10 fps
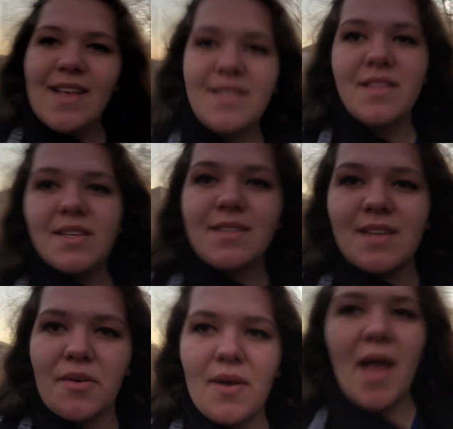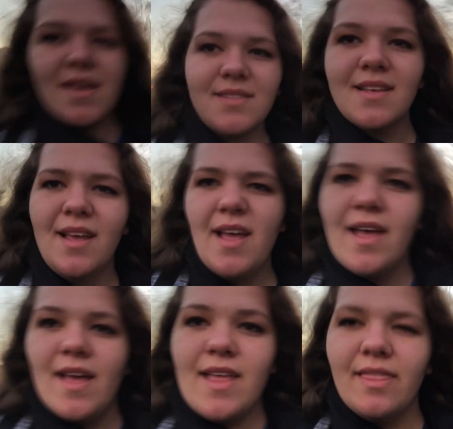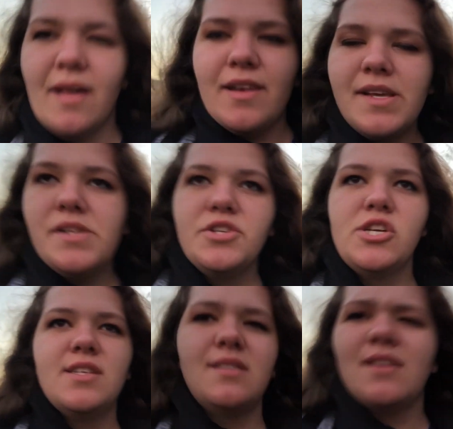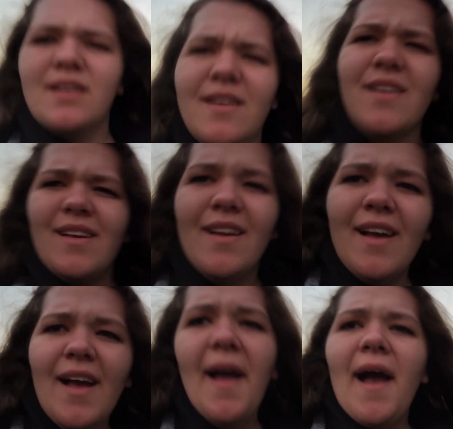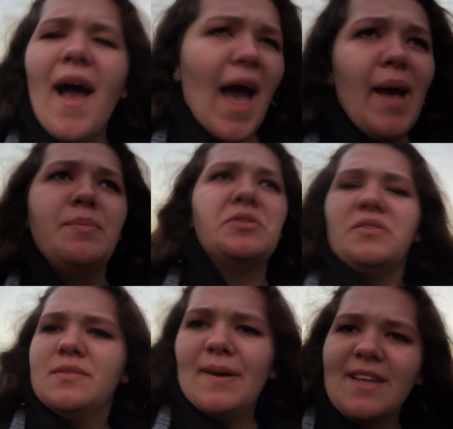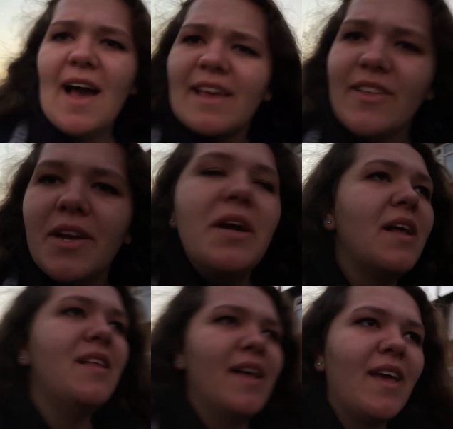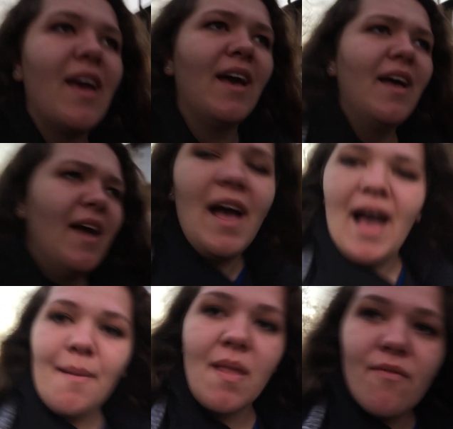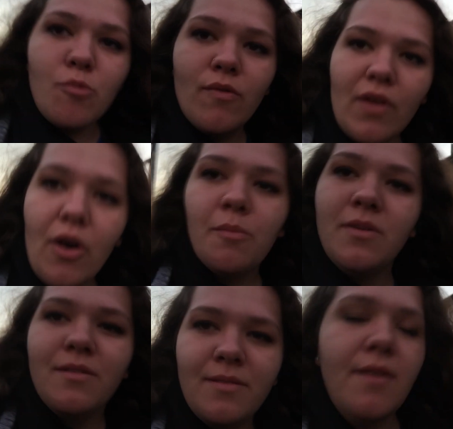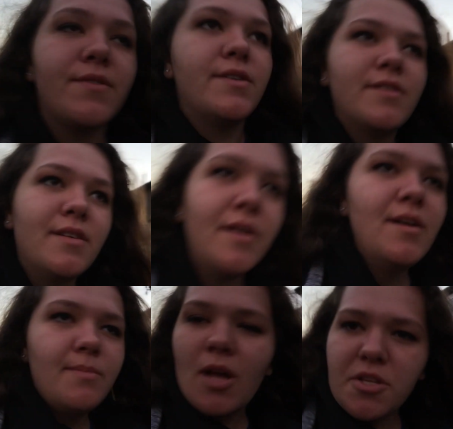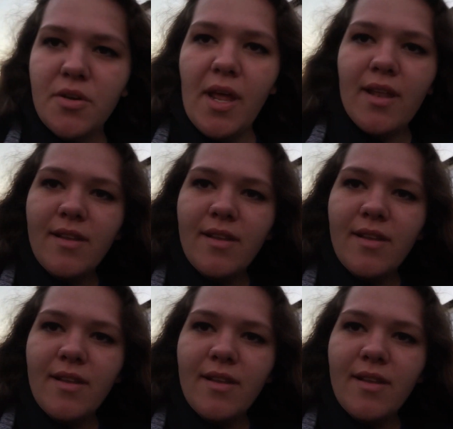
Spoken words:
Isn't the sunrise in London just absolutely spectacular? Like, I'm never moving home. Never. Not doing it.